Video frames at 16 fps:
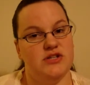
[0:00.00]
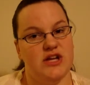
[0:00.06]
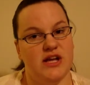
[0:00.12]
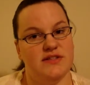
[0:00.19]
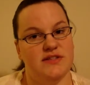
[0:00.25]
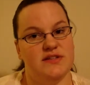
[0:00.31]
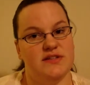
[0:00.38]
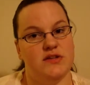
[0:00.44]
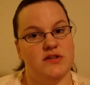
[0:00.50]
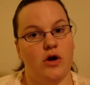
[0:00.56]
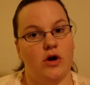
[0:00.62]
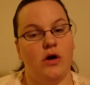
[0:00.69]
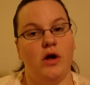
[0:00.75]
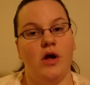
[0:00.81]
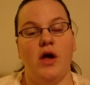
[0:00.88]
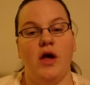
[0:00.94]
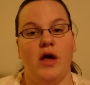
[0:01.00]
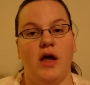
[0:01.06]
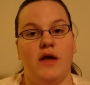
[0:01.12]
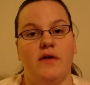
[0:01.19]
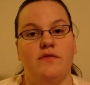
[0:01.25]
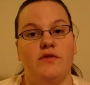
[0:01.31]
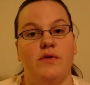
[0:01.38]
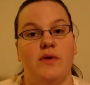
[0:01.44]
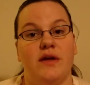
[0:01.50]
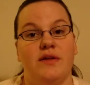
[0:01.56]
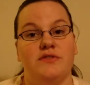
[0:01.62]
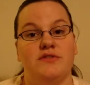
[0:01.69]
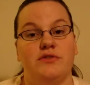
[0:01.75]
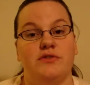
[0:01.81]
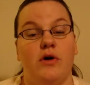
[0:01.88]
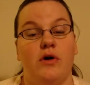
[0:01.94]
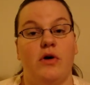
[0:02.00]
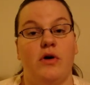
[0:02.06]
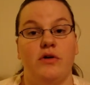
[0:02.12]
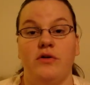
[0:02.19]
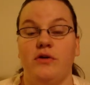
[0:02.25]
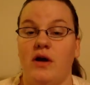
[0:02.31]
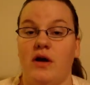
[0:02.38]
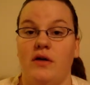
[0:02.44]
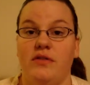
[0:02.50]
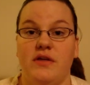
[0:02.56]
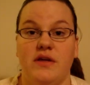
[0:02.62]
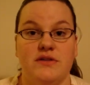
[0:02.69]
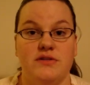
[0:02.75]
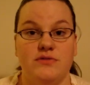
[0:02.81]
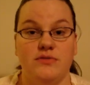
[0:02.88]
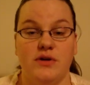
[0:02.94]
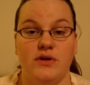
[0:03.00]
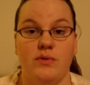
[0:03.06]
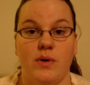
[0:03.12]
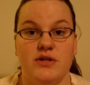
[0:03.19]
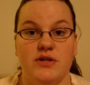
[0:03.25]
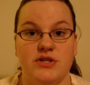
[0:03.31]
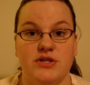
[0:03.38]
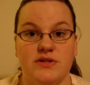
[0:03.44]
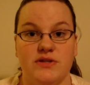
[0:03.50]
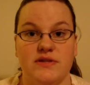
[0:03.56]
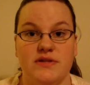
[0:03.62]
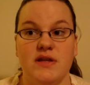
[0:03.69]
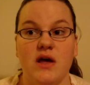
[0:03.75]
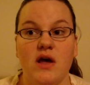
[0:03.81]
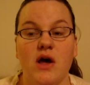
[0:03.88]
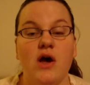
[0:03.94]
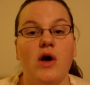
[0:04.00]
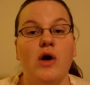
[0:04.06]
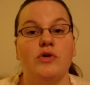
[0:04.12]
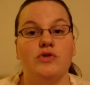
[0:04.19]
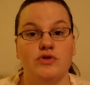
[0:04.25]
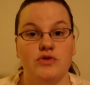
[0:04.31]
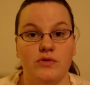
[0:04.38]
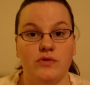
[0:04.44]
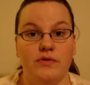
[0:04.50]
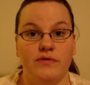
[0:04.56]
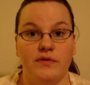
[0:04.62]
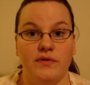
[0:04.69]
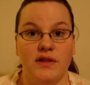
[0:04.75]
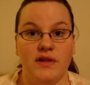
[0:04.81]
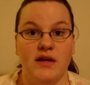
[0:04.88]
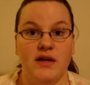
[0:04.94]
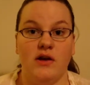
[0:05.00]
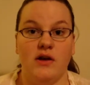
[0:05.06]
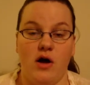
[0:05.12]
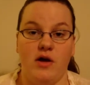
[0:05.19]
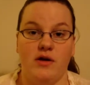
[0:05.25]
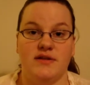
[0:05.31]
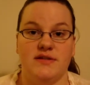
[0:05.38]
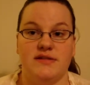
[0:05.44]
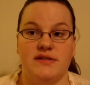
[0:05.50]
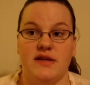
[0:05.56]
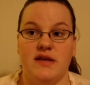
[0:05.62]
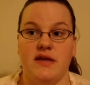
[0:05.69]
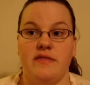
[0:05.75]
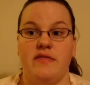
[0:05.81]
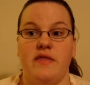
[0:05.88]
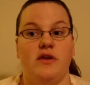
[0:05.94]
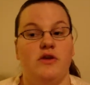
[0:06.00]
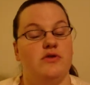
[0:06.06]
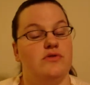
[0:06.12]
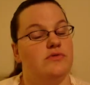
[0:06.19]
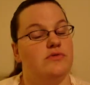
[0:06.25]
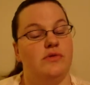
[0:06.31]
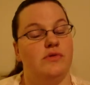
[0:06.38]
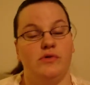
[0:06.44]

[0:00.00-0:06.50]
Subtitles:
Chances are, if you answered all your health history questions truthfully and honestly, then you'll